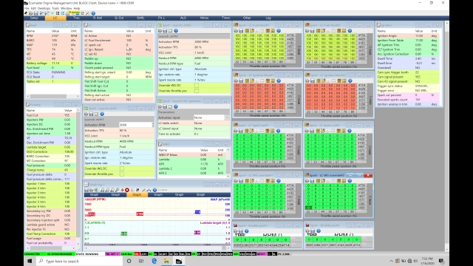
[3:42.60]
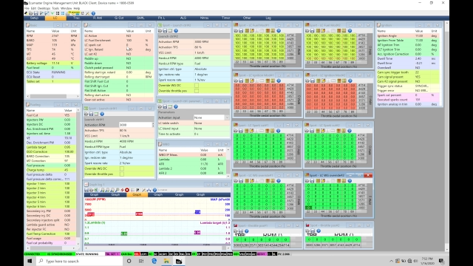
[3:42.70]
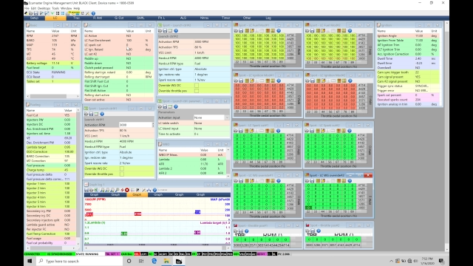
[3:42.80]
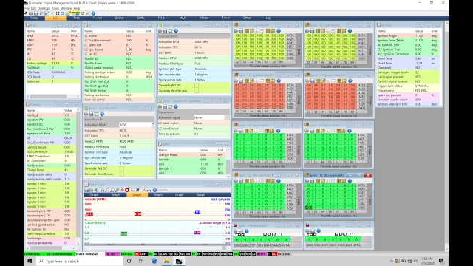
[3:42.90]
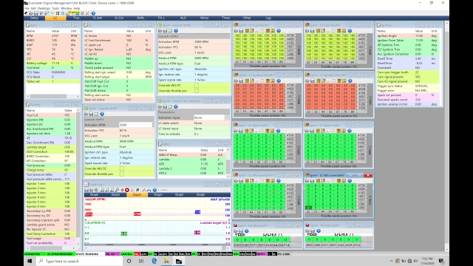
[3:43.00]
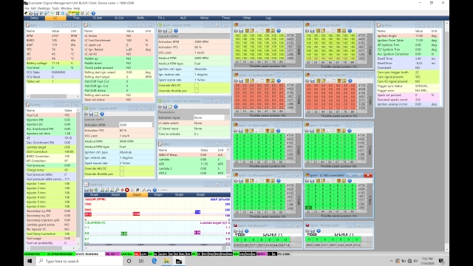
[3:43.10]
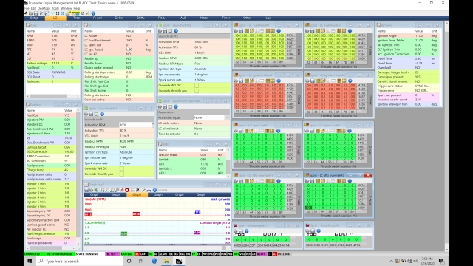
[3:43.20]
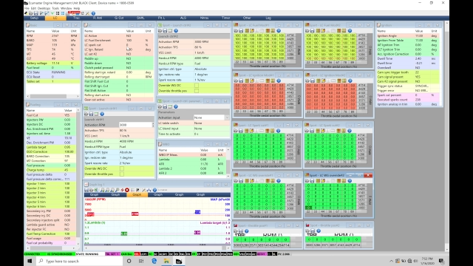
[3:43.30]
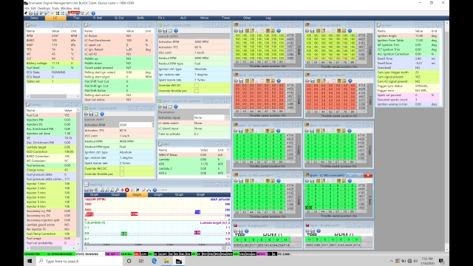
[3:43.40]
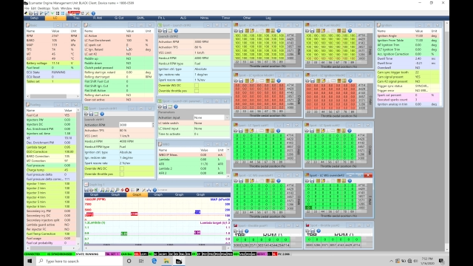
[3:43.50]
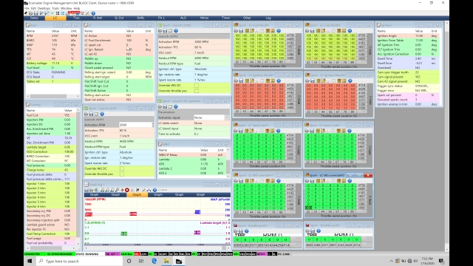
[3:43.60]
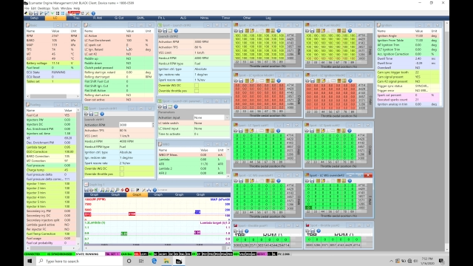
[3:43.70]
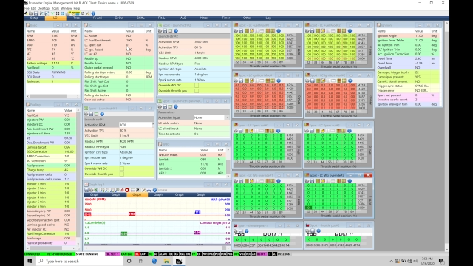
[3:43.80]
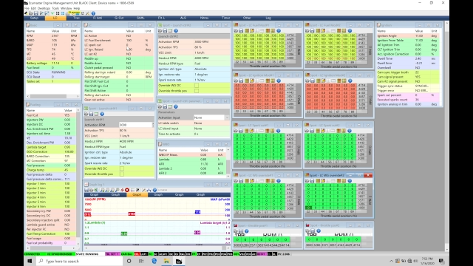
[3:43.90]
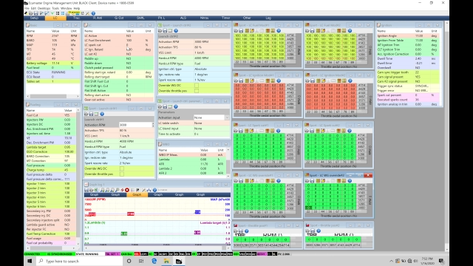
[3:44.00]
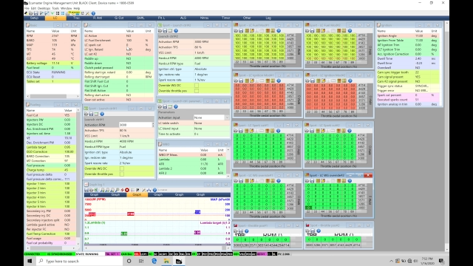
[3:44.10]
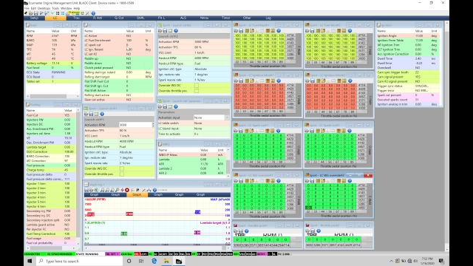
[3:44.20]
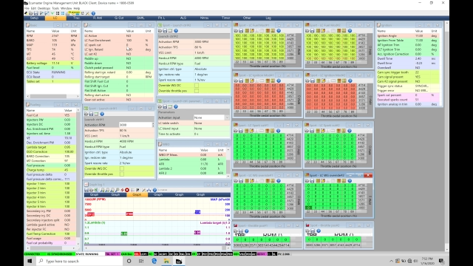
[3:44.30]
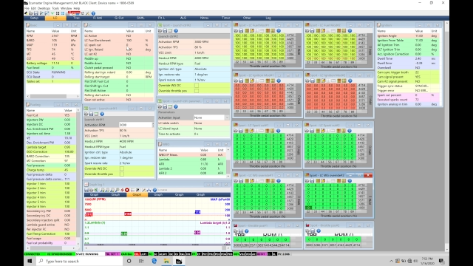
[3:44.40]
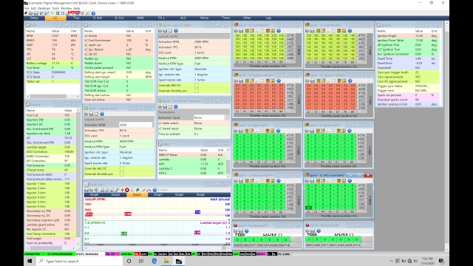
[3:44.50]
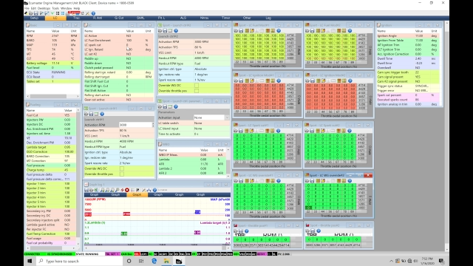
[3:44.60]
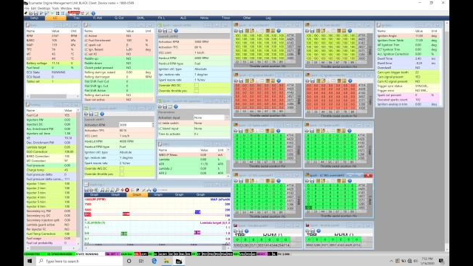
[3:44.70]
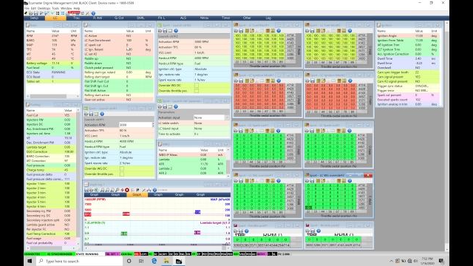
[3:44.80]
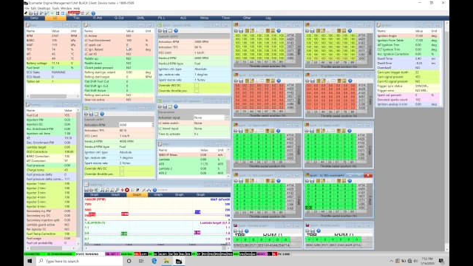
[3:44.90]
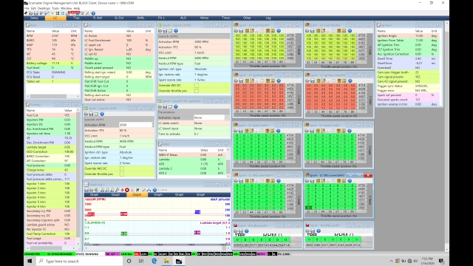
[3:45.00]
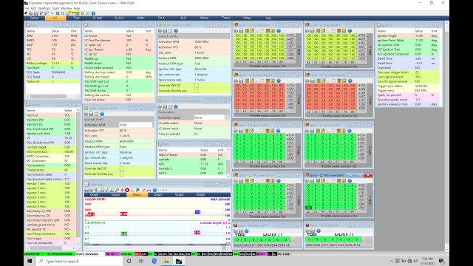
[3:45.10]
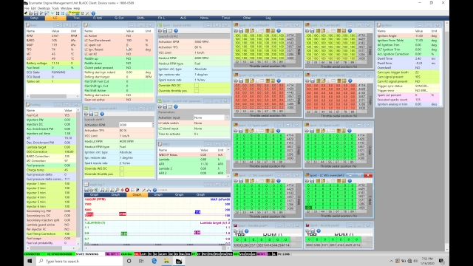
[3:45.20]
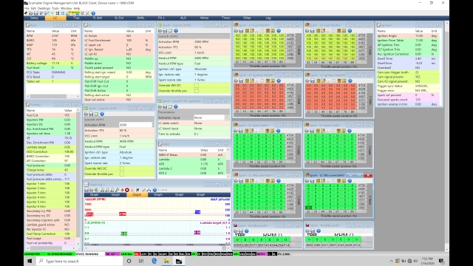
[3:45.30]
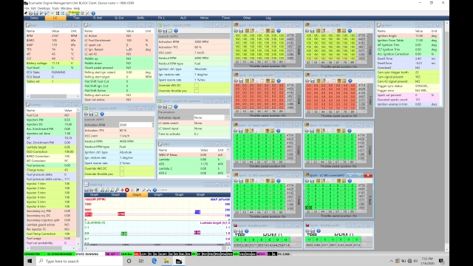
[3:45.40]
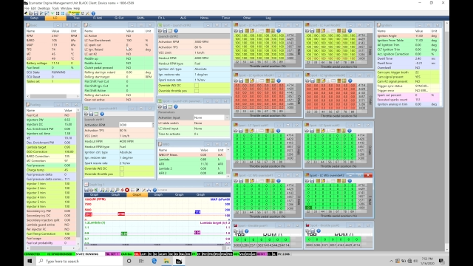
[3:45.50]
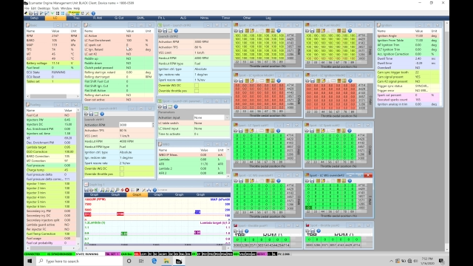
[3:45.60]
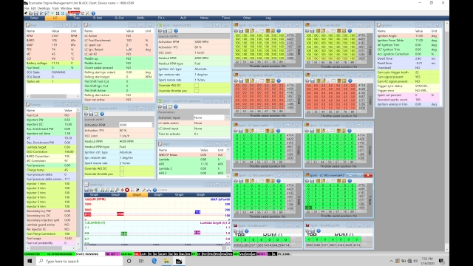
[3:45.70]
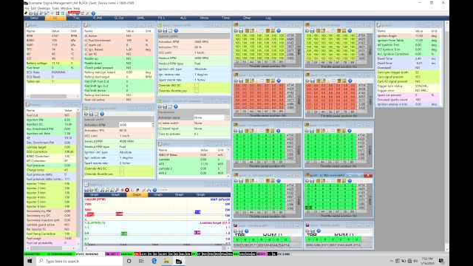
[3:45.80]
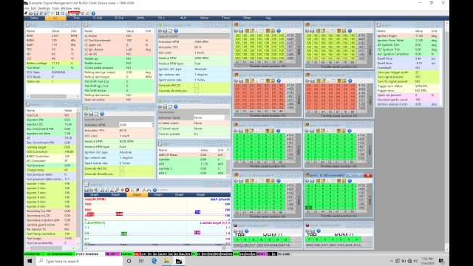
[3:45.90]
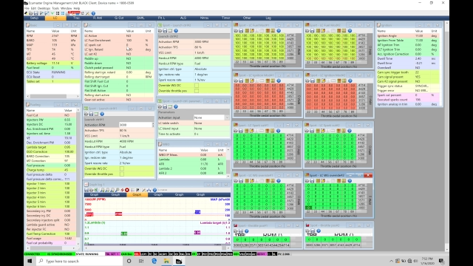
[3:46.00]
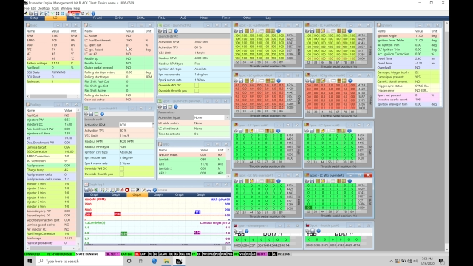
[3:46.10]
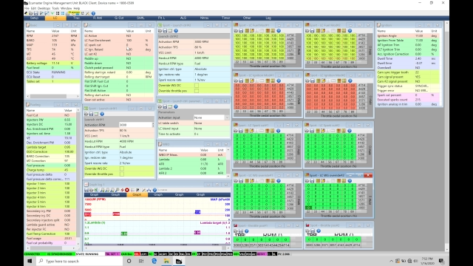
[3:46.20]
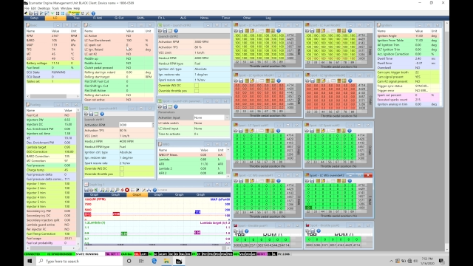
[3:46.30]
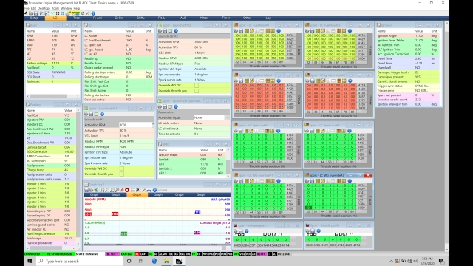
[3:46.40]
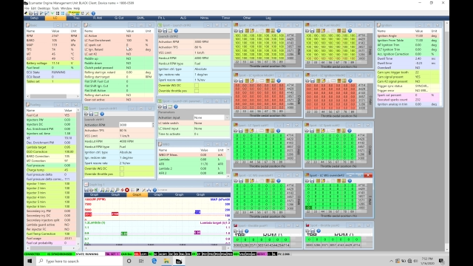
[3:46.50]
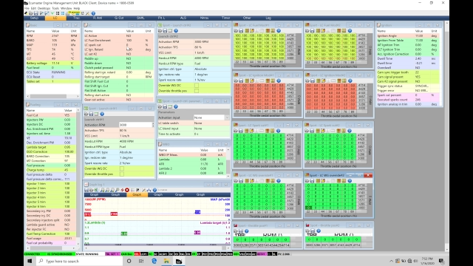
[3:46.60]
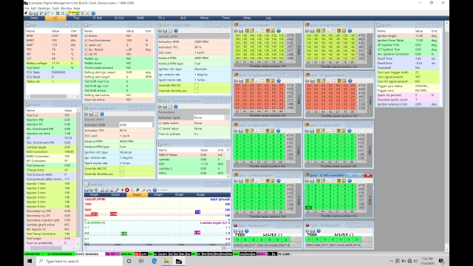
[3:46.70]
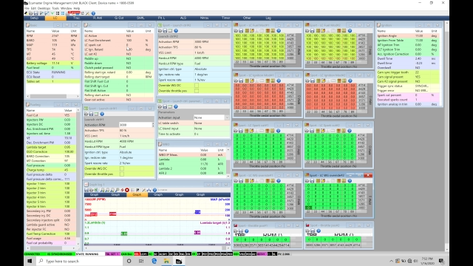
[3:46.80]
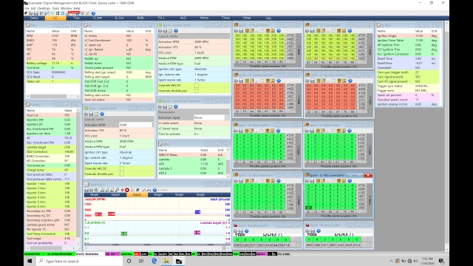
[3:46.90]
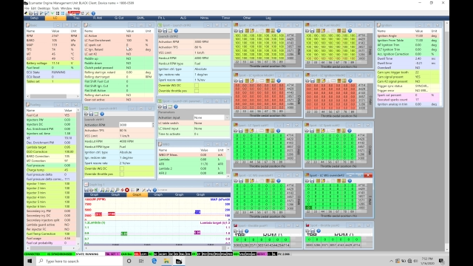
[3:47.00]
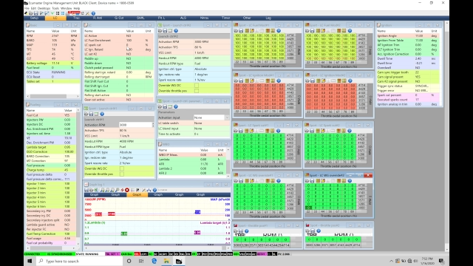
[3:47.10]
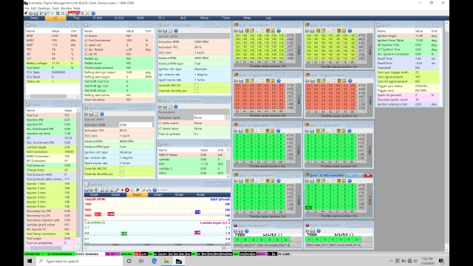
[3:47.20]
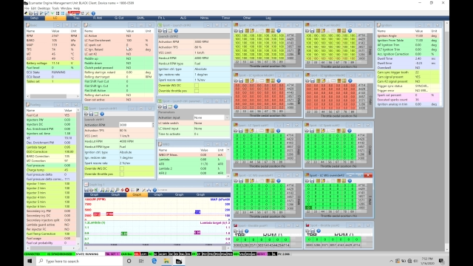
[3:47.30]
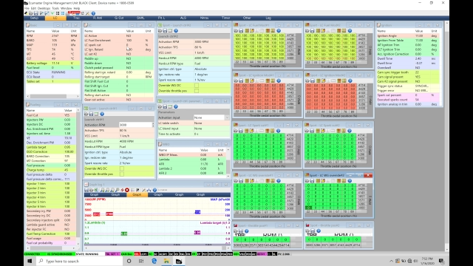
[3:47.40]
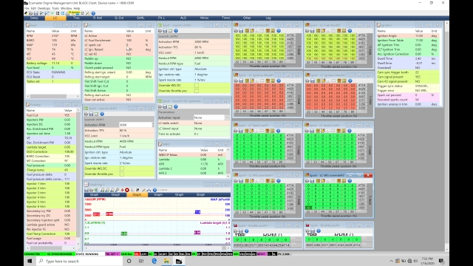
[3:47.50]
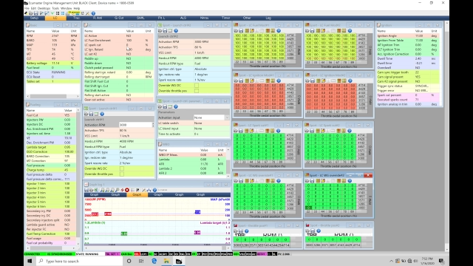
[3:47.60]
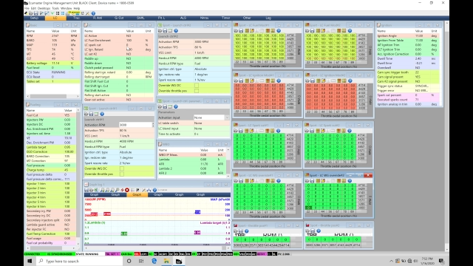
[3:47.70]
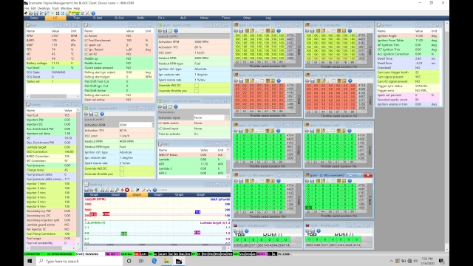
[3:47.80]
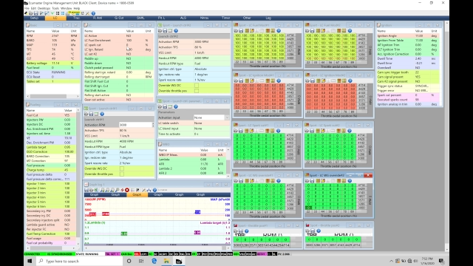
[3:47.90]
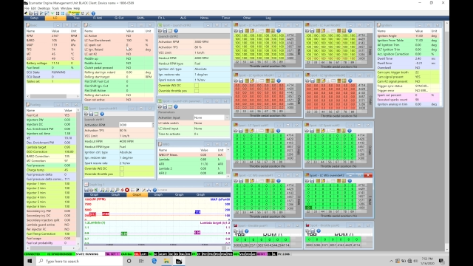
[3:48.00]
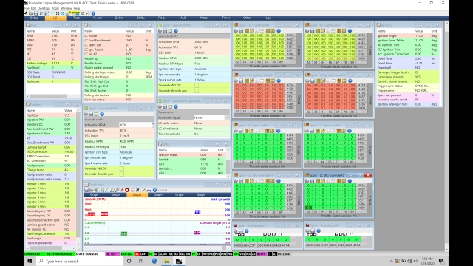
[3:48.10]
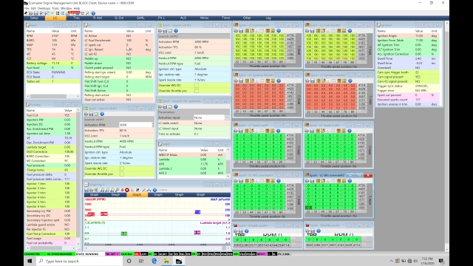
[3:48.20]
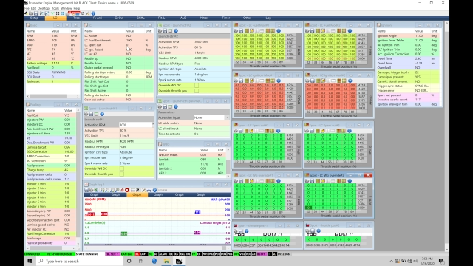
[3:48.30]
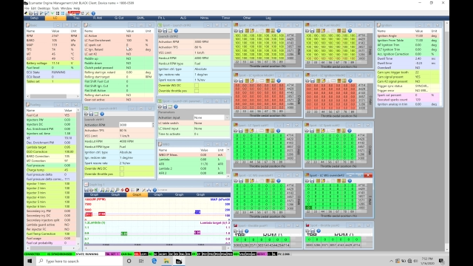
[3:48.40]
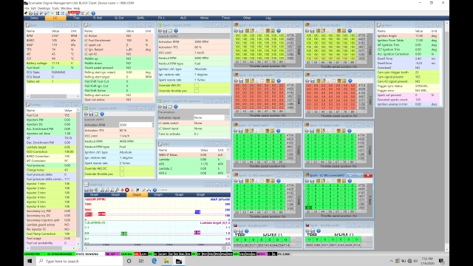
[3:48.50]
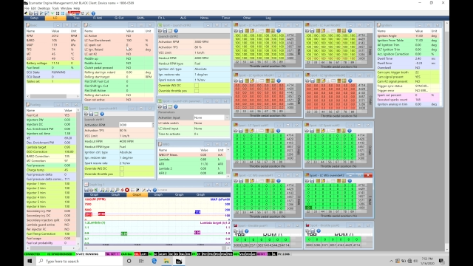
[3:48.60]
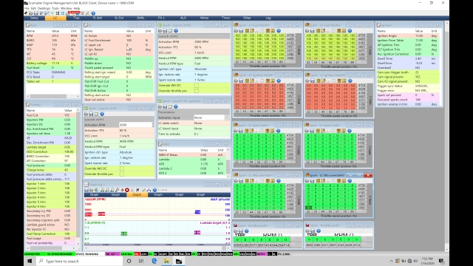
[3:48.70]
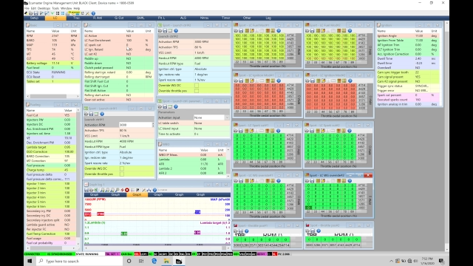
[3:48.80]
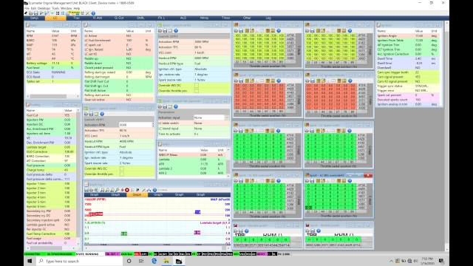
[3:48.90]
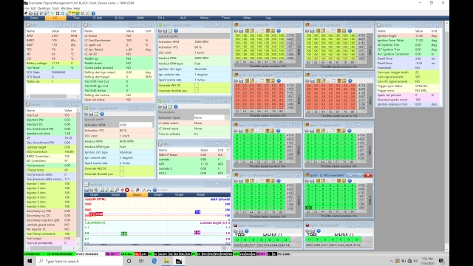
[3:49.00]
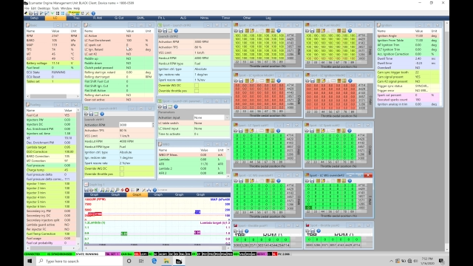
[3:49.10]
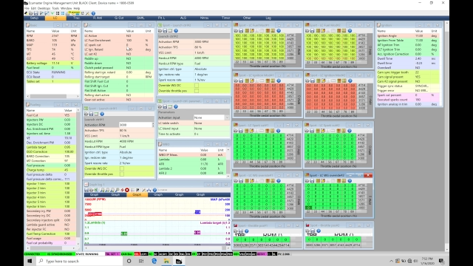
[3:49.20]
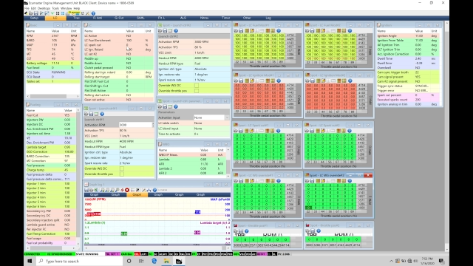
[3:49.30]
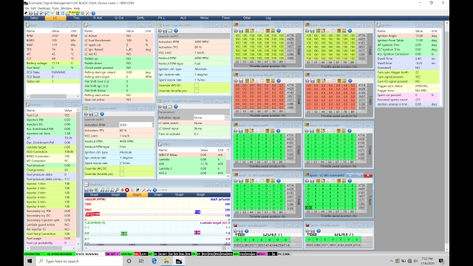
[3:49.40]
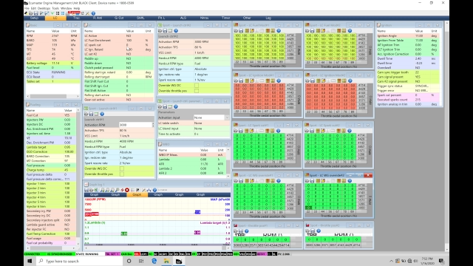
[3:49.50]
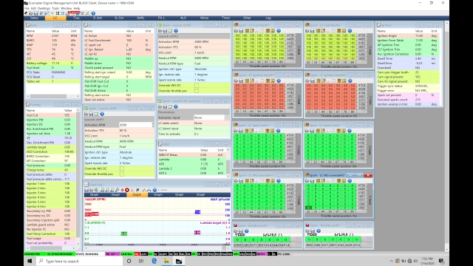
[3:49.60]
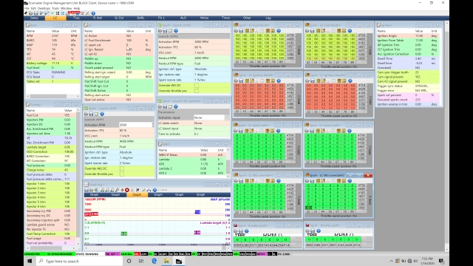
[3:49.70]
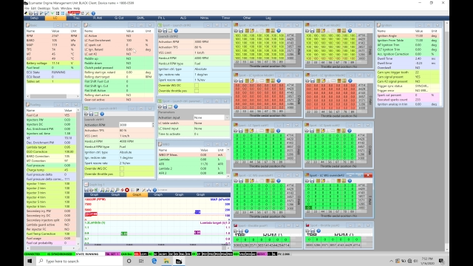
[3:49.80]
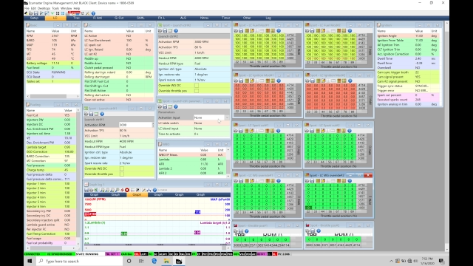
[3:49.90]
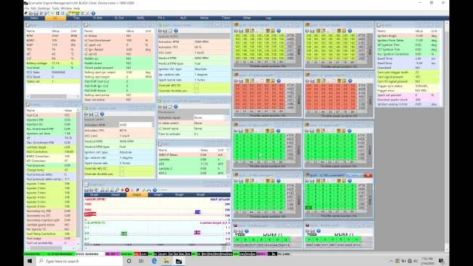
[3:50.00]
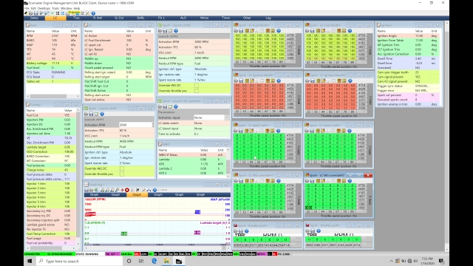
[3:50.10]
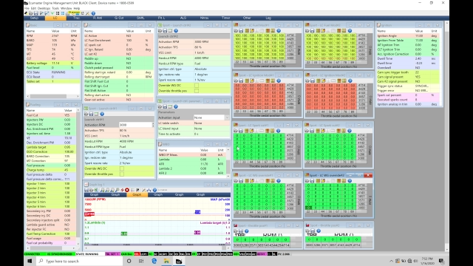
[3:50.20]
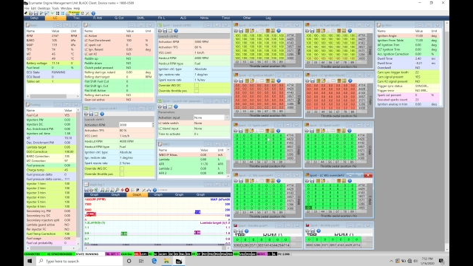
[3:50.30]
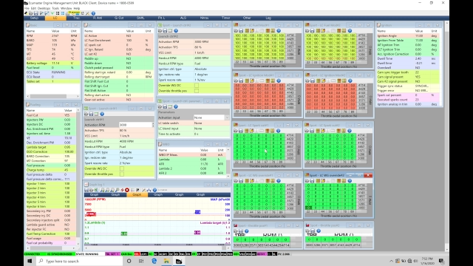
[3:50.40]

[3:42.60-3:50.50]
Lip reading: No face is visible, so there are no lips to read.